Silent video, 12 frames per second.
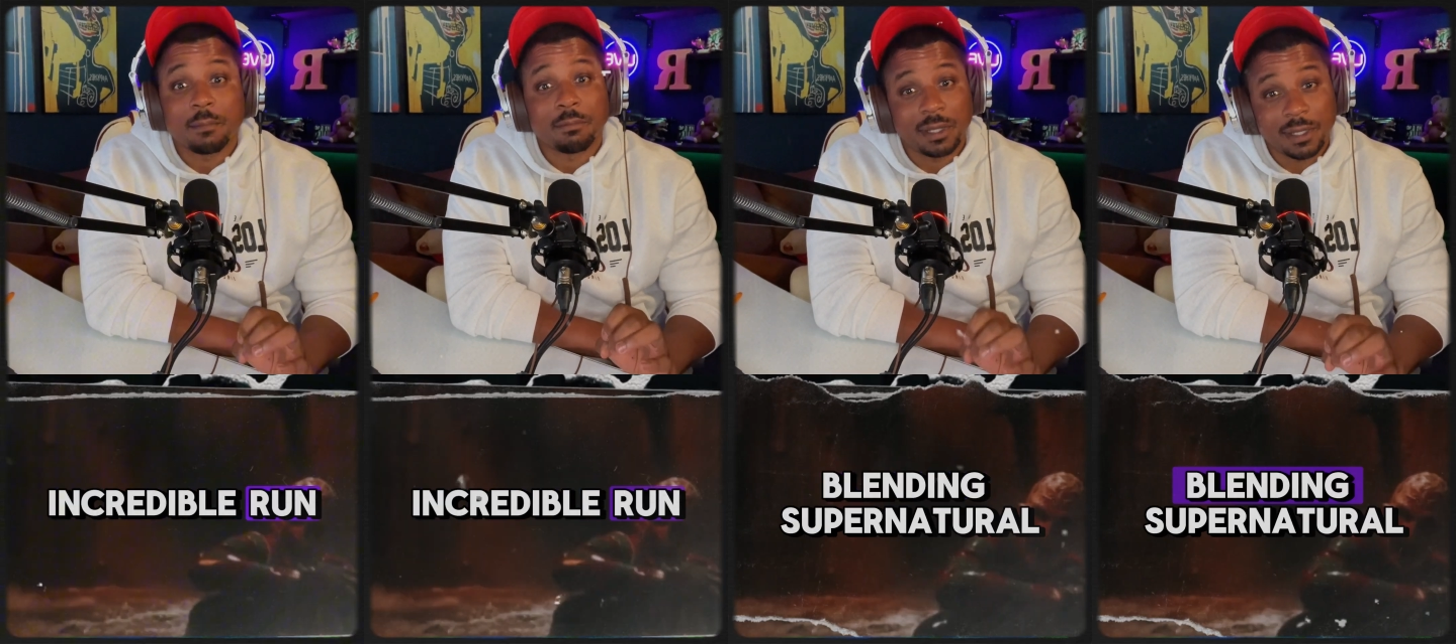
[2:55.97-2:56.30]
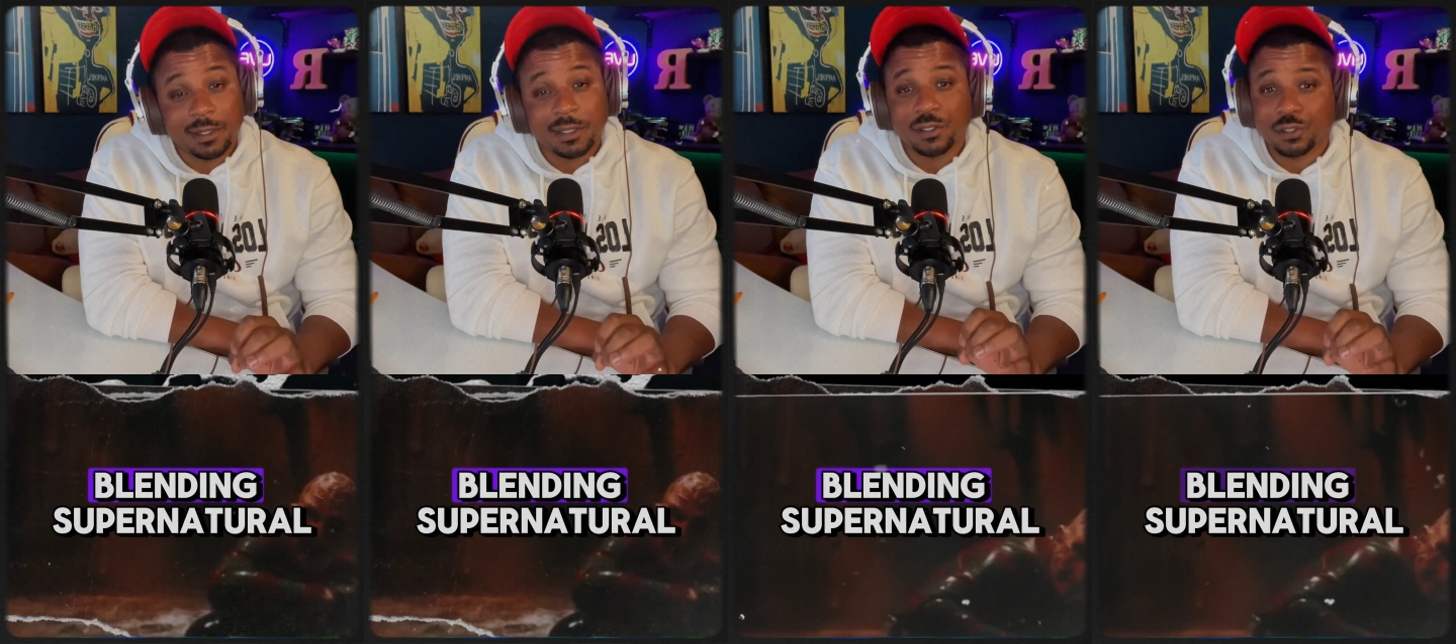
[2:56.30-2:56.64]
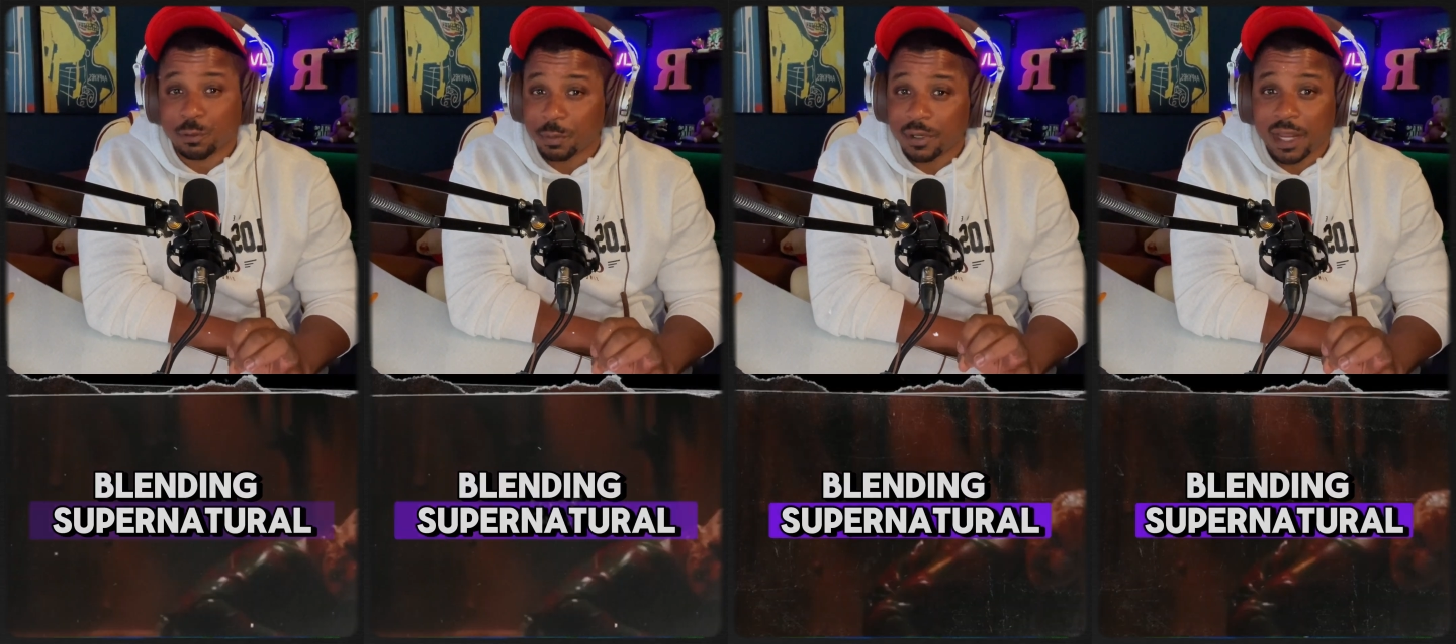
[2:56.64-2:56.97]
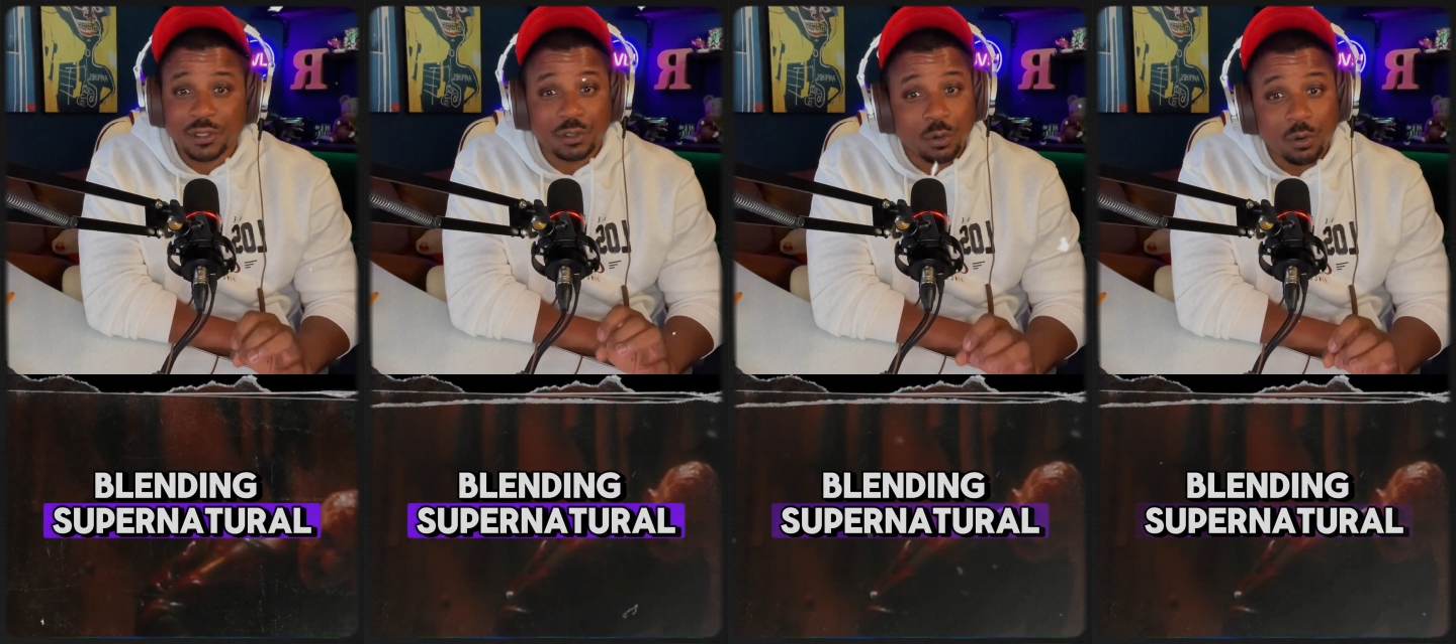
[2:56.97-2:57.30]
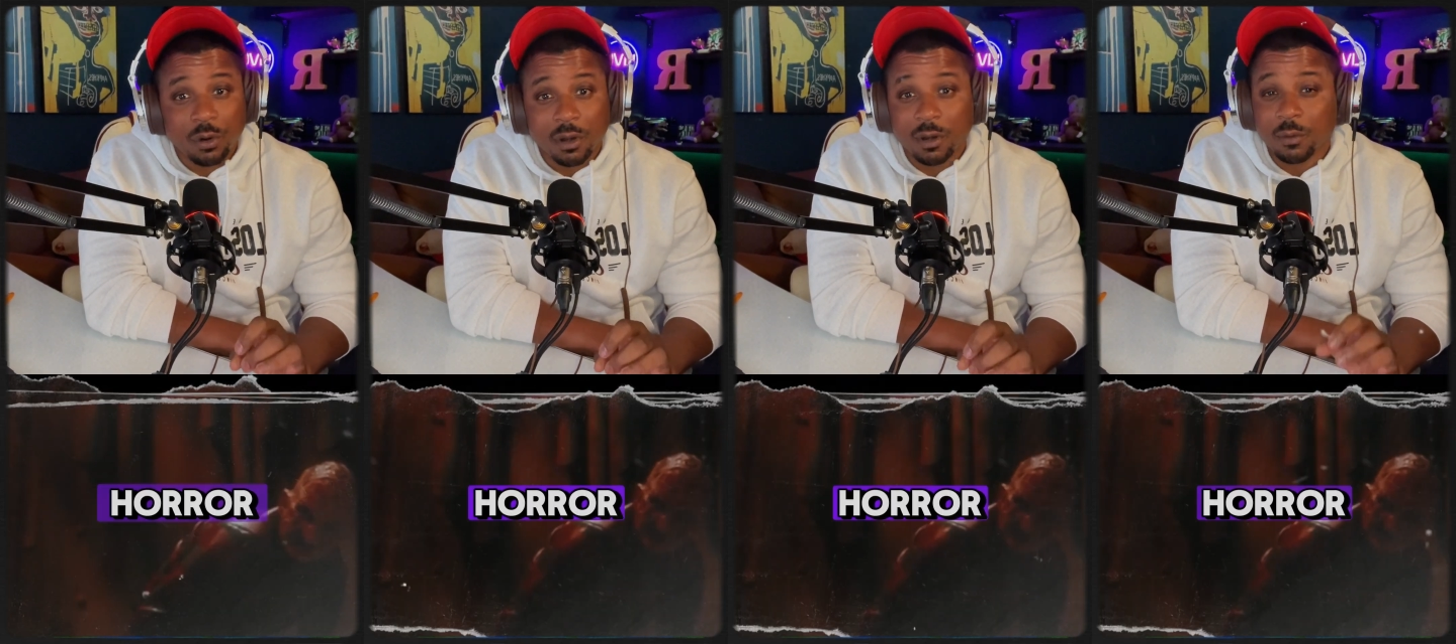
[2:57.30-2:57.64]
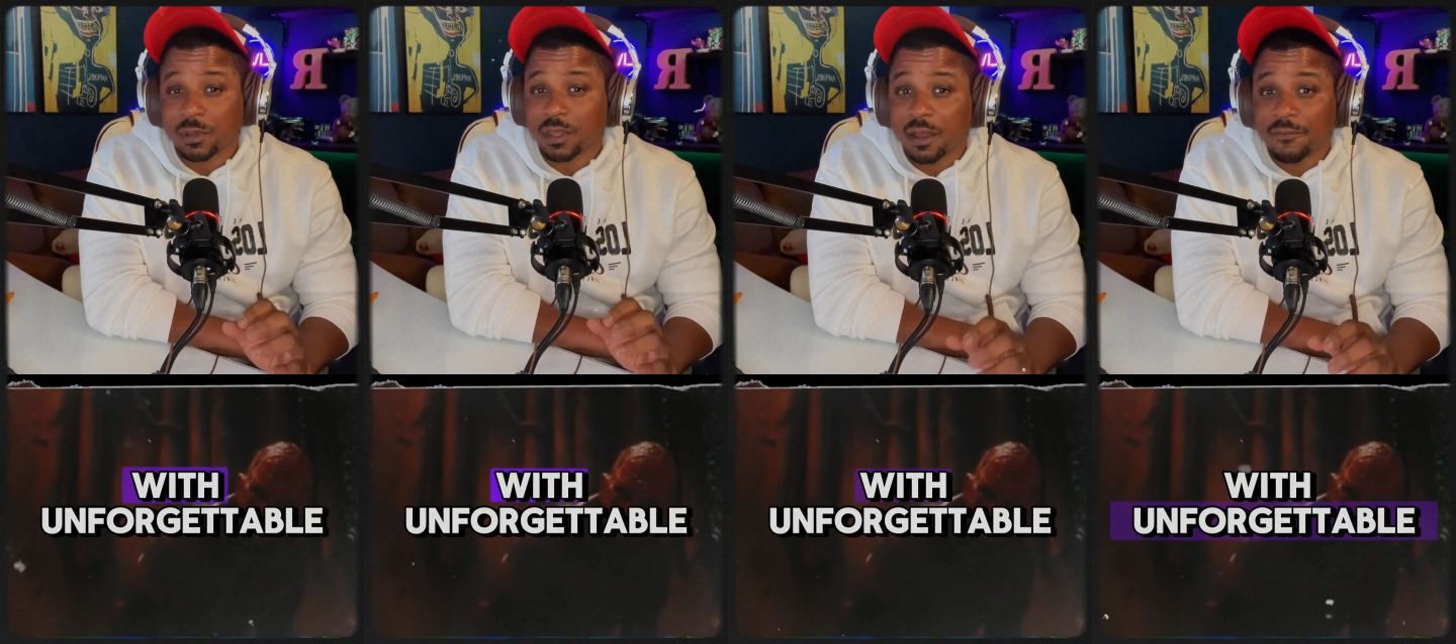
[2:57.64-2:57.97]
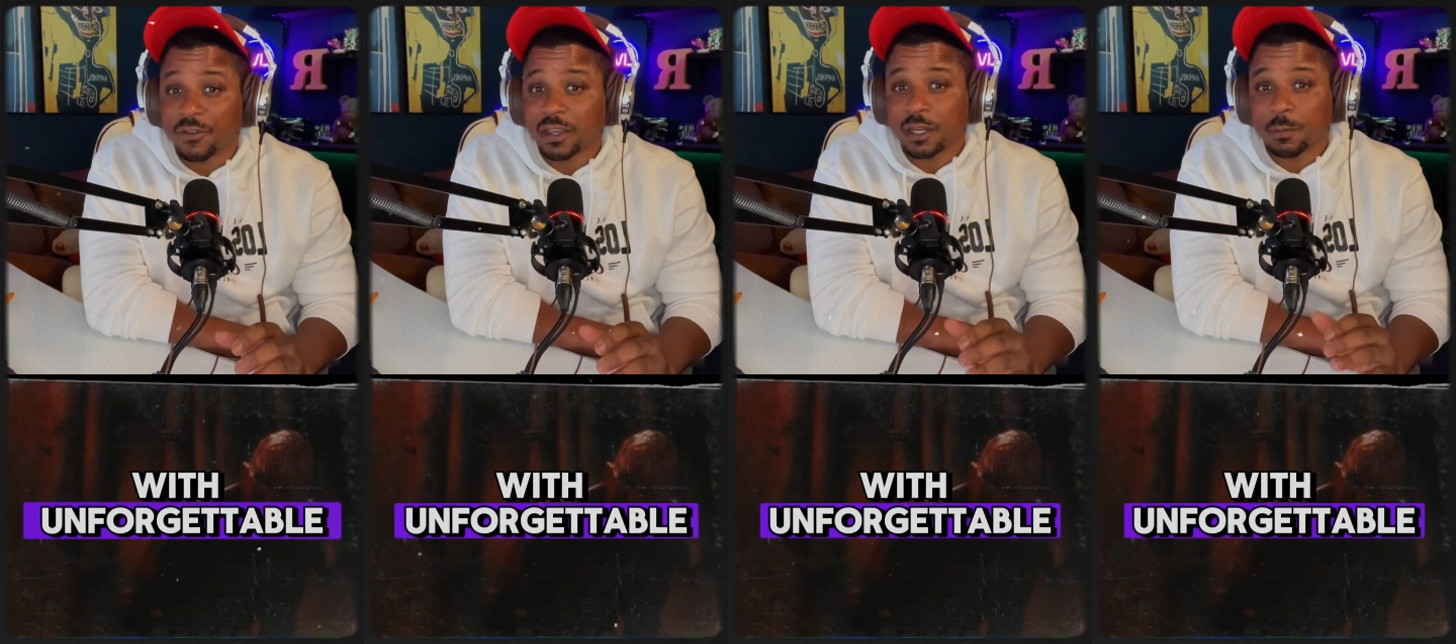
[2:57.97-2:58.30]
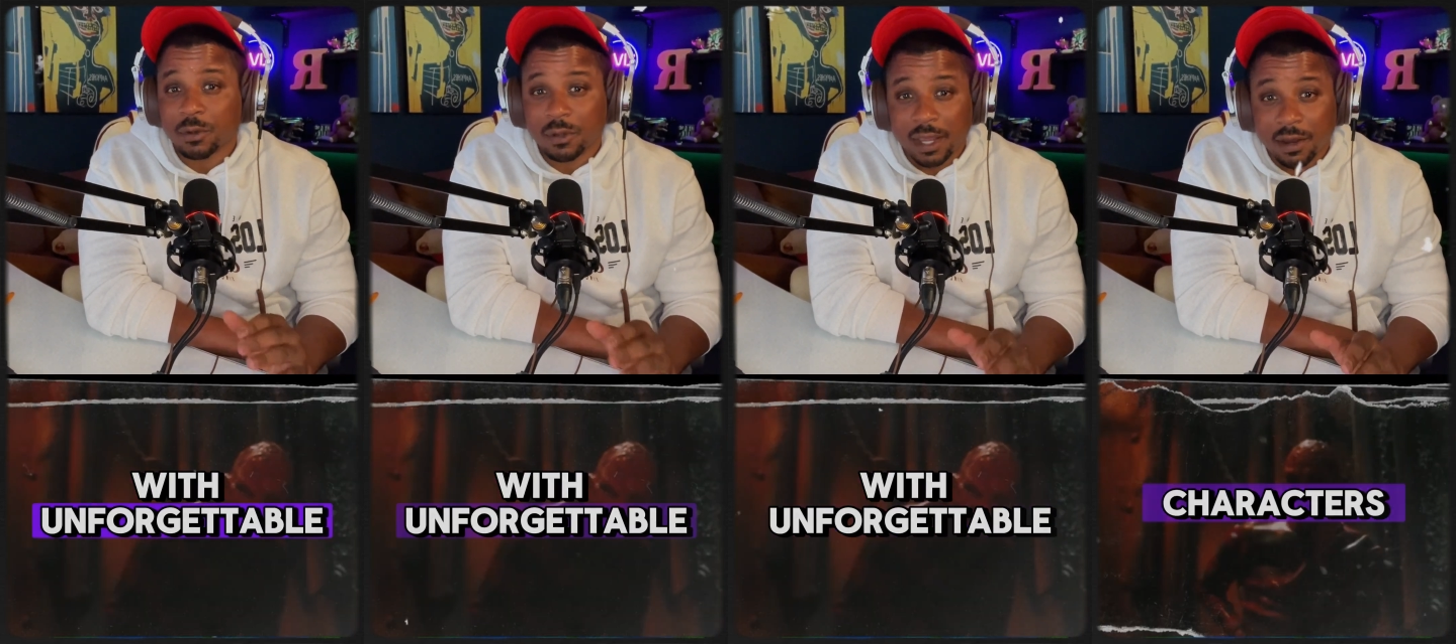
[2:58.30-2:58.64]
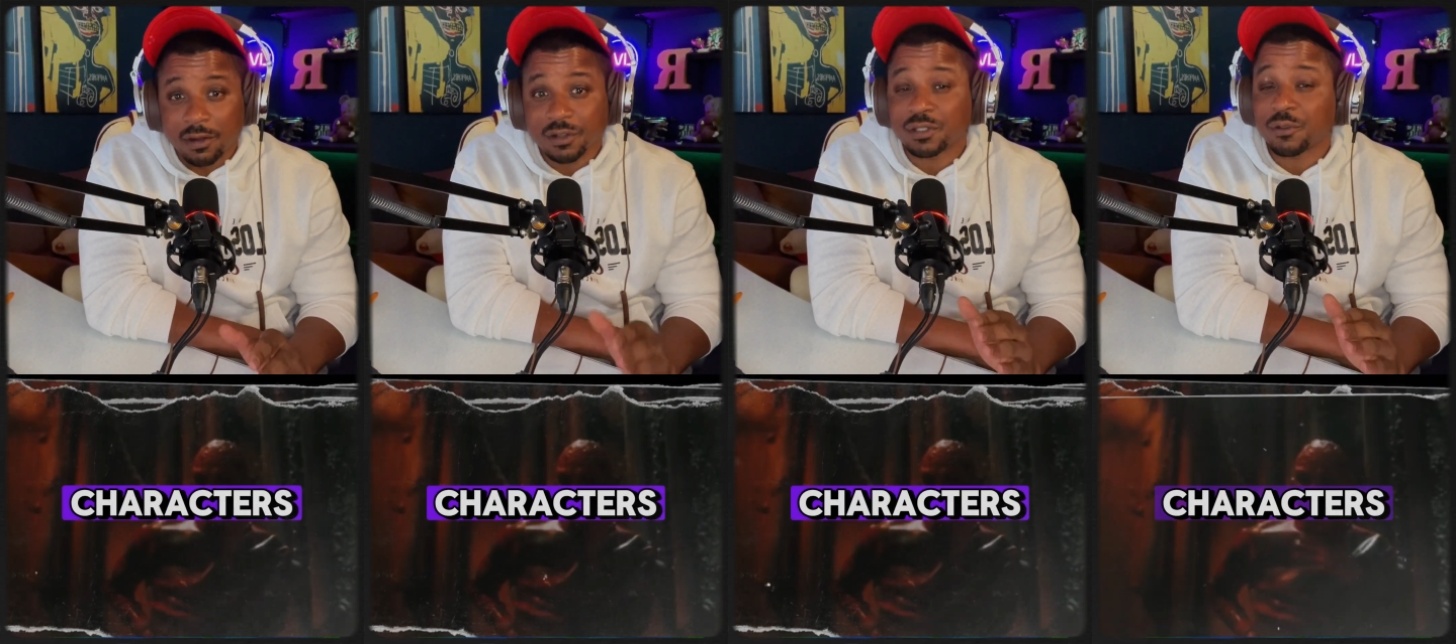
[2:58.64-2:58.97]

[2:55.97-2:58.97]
blending supernatural horror with unforgettable characters.